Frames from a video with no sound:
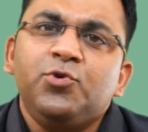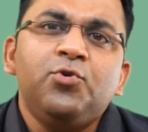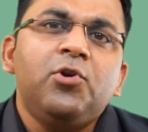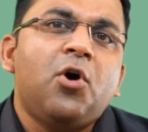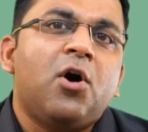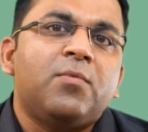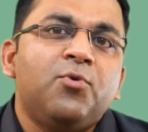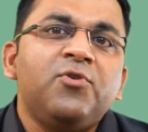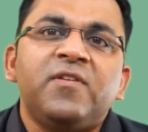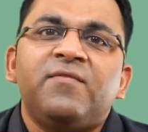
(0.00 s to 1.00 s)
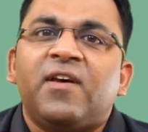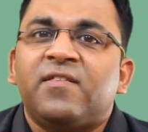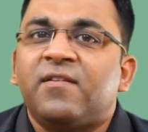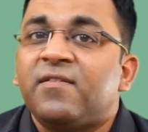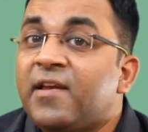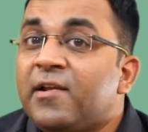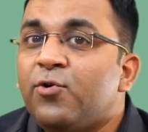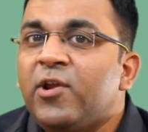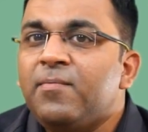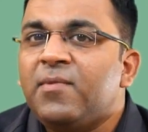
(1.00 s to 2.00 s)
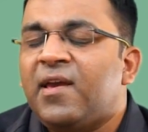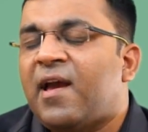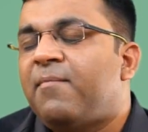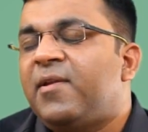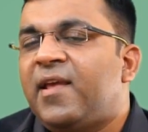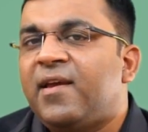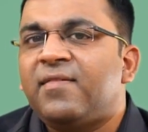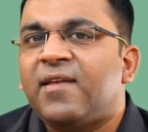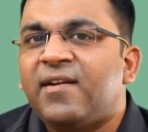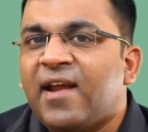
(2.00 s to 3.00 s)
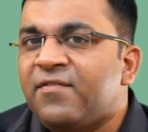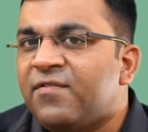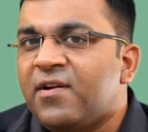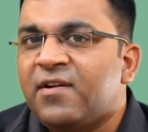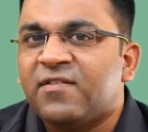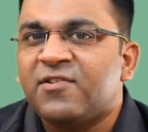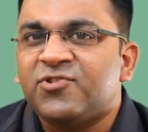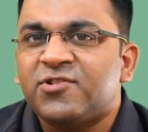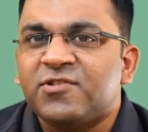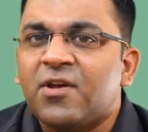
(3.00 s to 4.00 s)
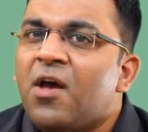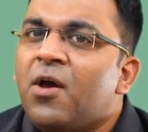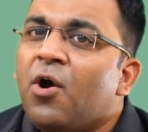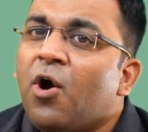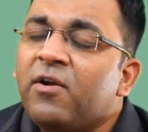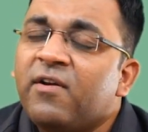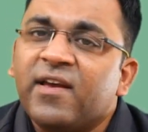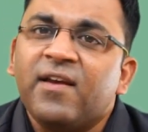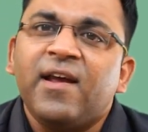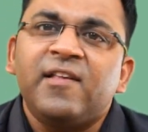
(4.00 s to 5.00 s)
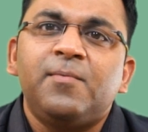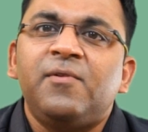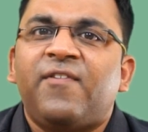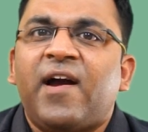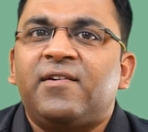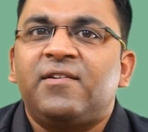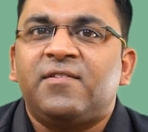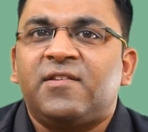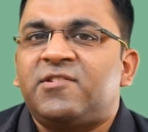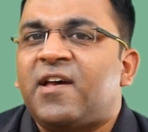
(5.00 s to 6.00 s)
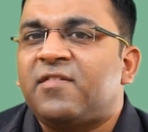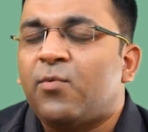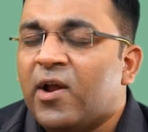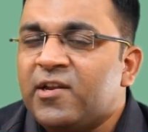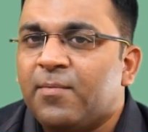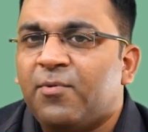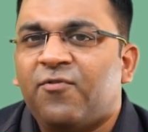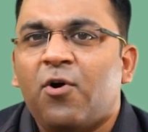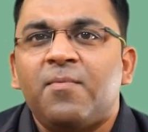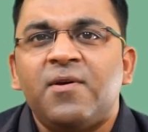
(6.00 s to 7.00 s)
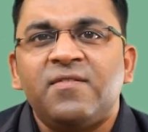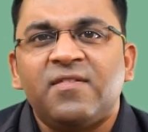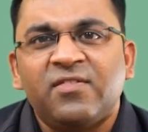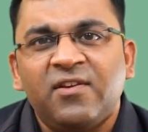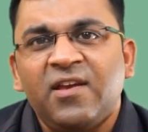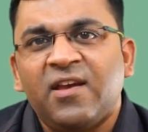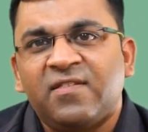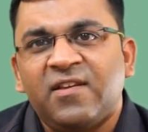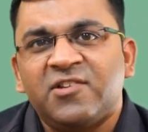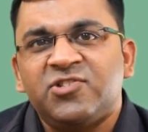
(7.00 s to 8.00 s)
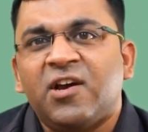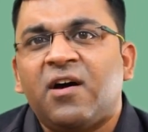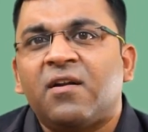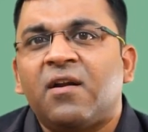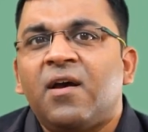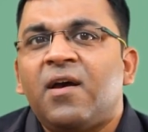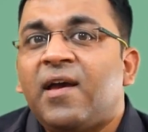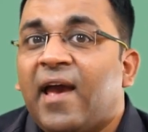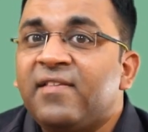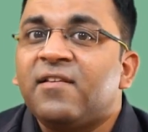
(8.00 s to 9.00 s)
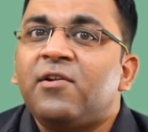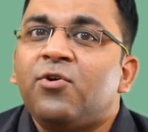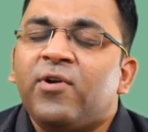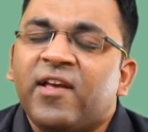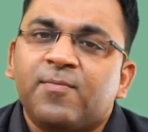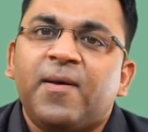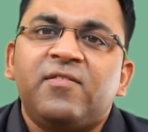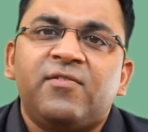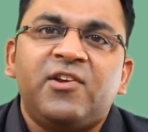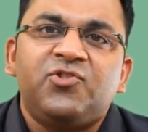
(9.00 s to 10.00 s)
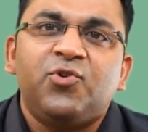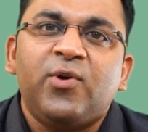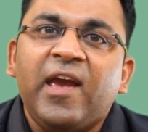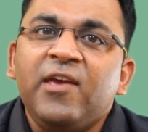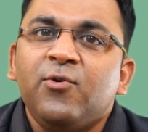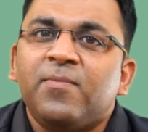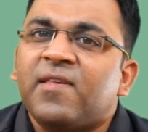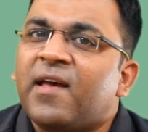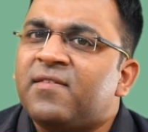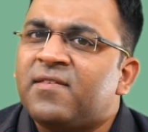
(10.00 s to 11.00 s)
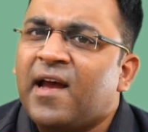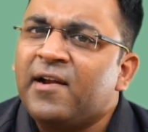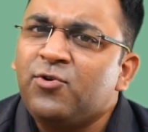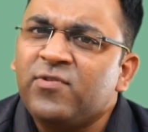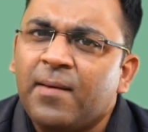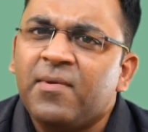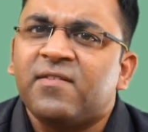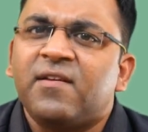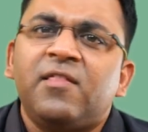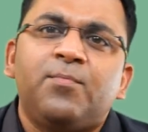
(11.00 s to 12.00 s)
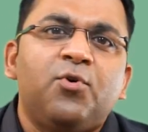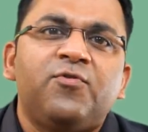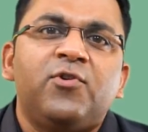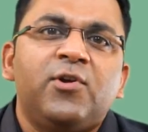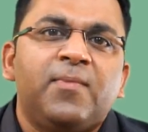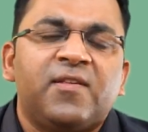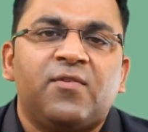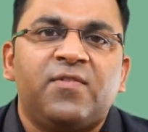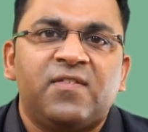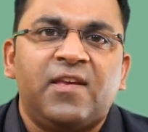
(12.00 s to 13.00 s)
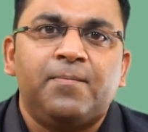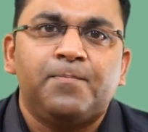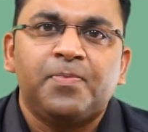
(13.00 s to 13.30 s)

too long, most investors, including me, have been taking their debt fund decisions on recognizable factors such as the 1-year performance, the 3-year CAGR, exit load, expense ratio, AUM size, and to some extent the portfolio mix of the scheme.